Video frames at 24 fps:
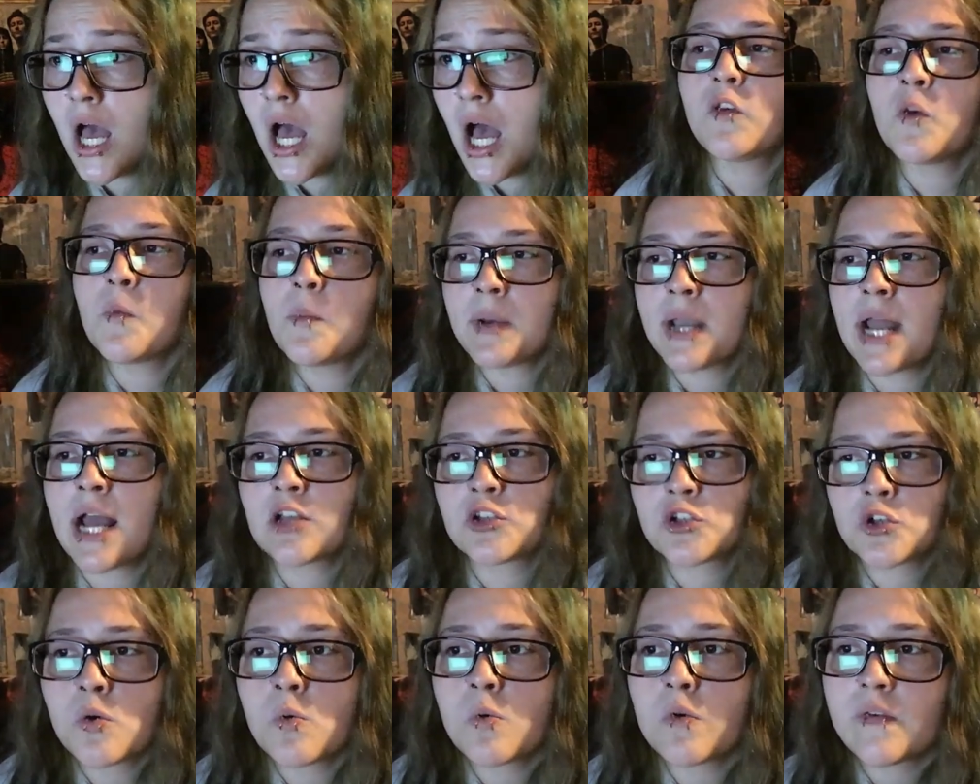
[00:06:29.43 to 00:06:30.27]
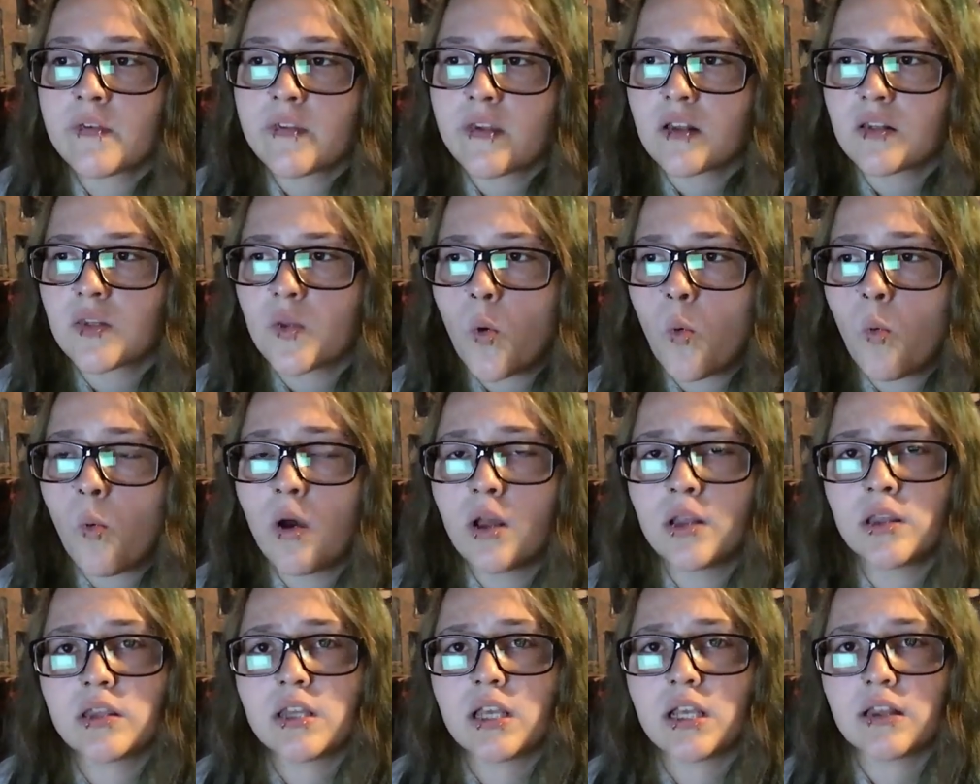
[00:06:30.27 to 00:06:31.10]
Supernatural was like the
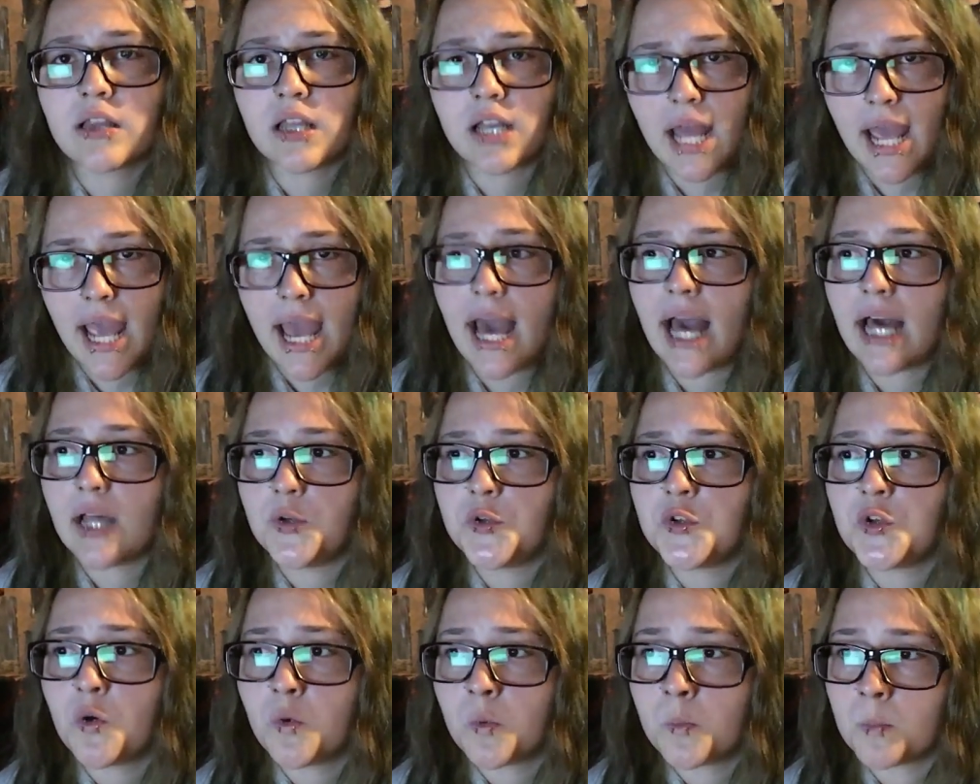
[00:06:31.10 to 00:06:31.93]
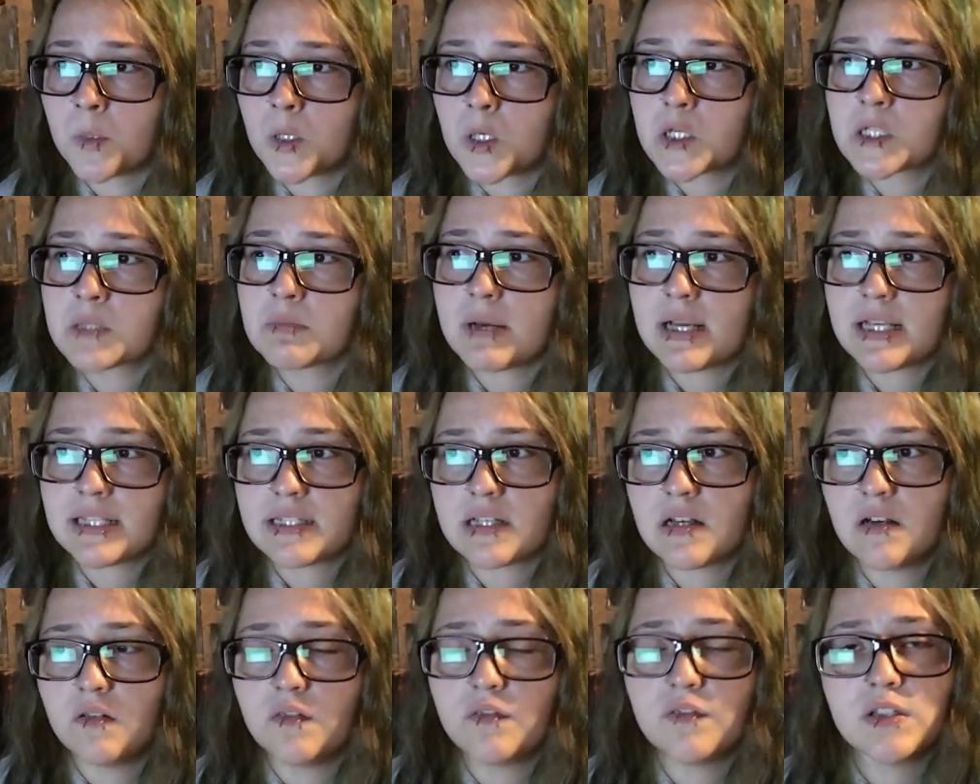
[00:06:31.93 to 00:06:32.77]
one thing that I had to immerse
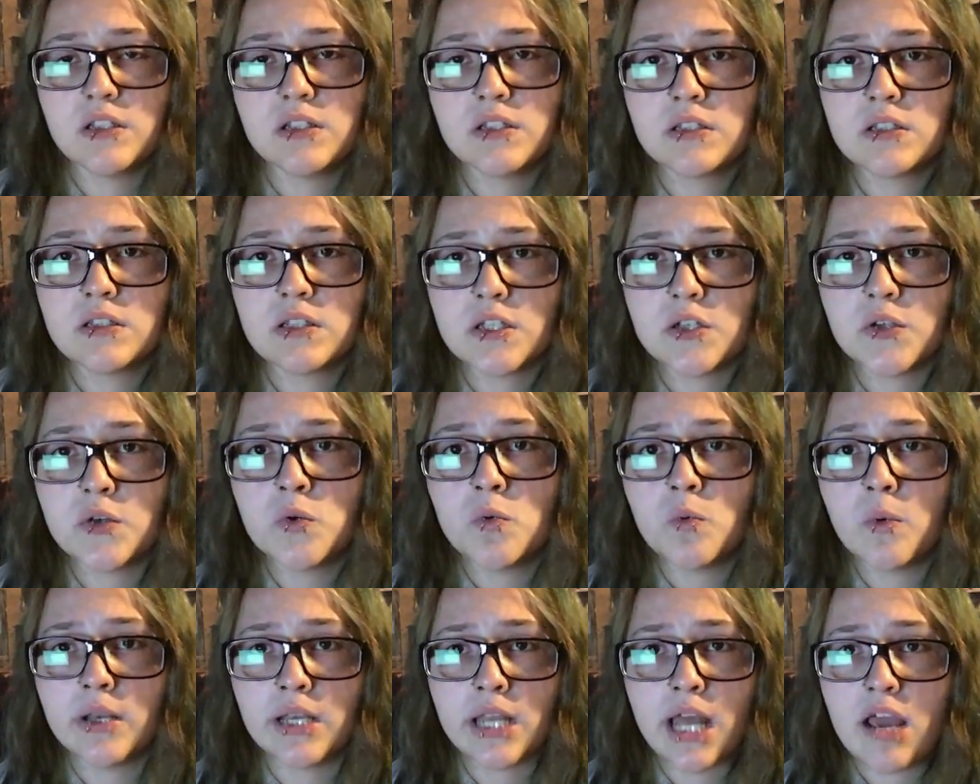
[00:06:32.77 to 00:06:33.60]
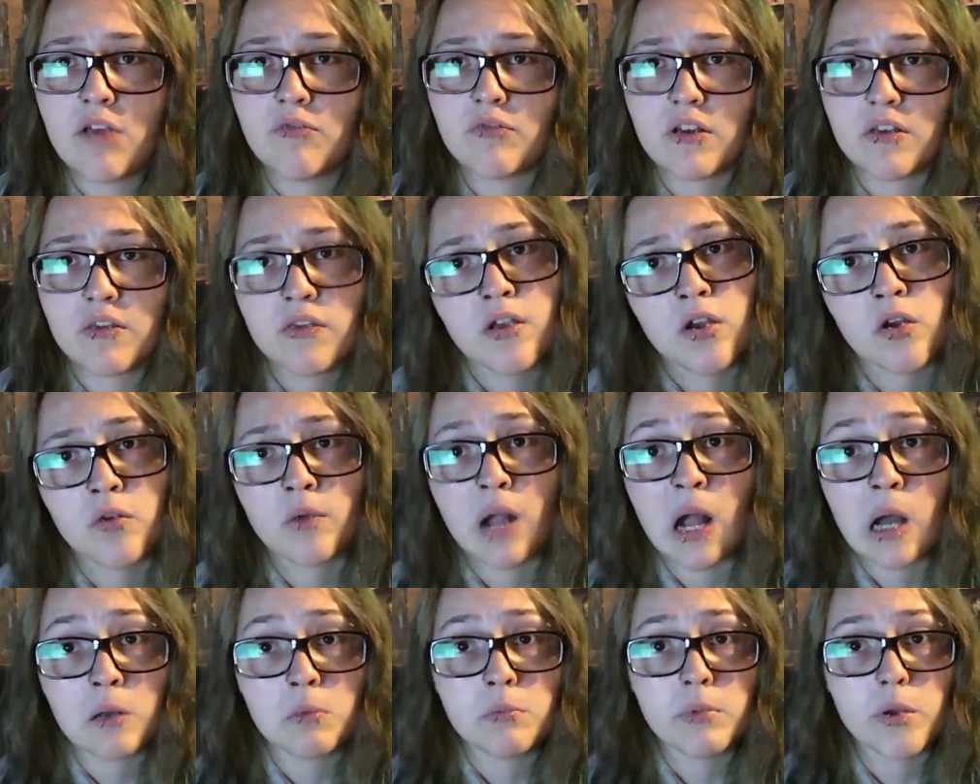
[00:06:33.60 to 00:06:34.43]
myself into when everything
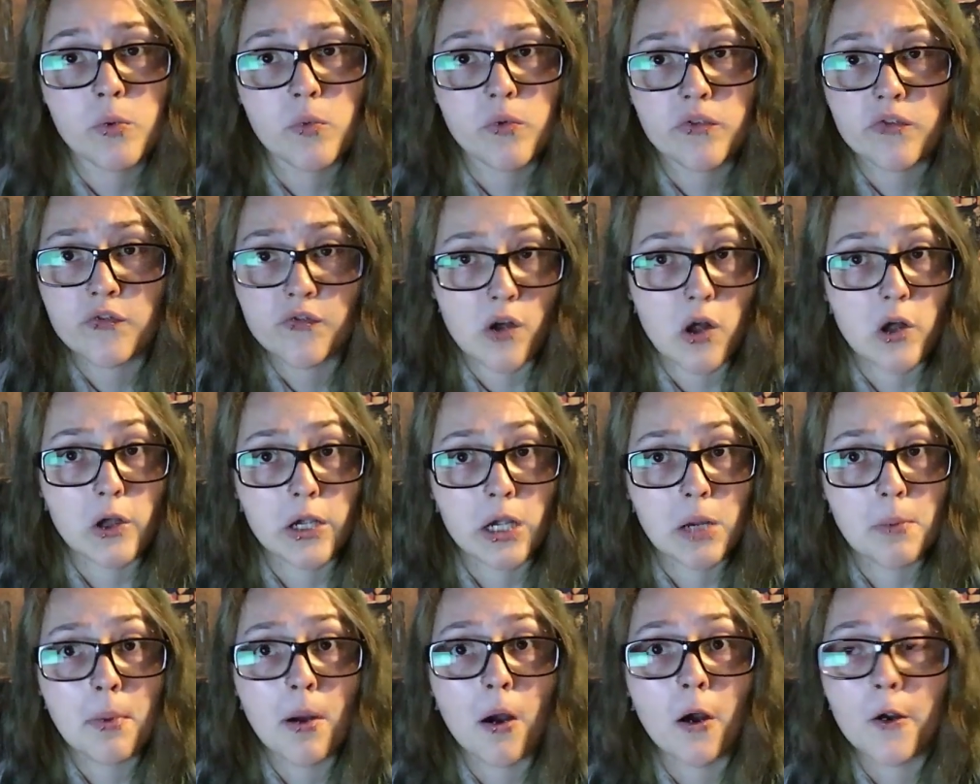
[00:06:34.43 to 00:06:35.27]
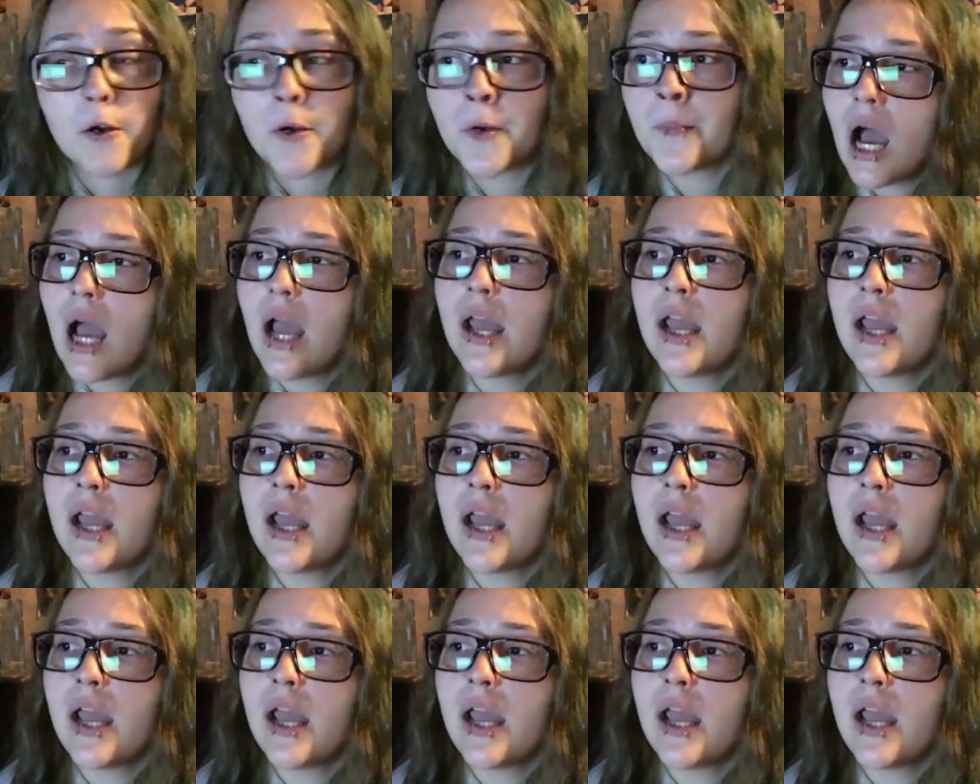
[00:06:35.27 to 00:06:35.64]
around me was falling apart.